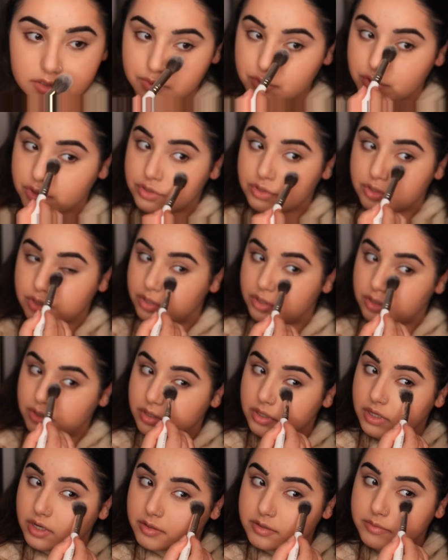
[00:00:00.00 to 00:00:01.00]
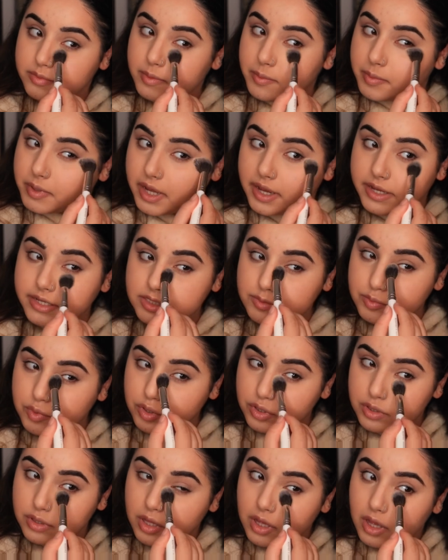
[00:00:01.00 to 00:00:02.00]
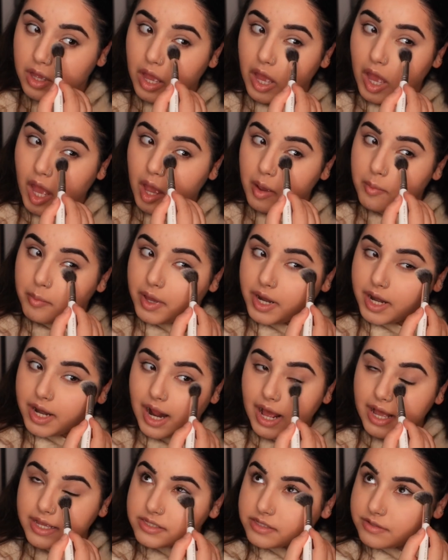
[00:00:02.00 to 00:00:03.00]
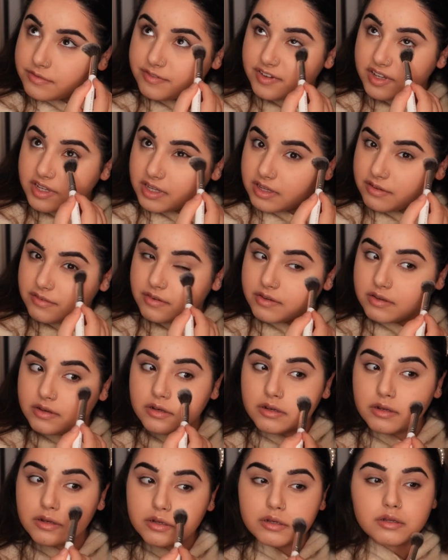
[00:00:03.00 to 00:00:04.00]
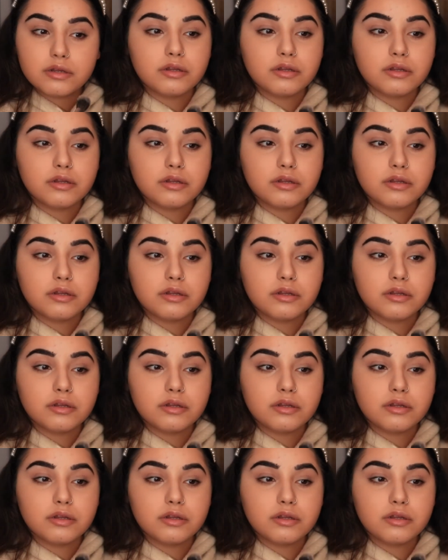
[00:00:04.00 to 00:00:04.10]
smooth too. It is applying smooth, but it hasn't forgiven.